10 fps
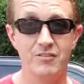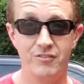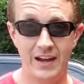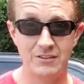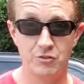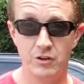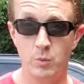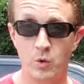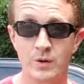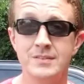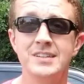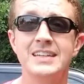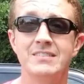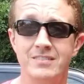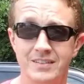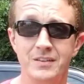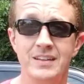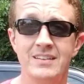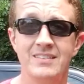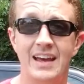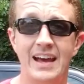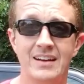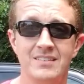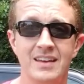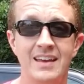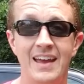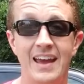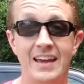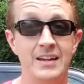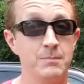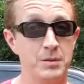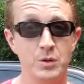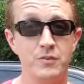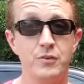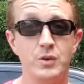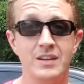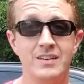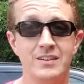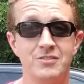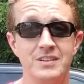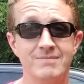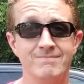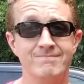factory warranty still intact, and in beautiful condition,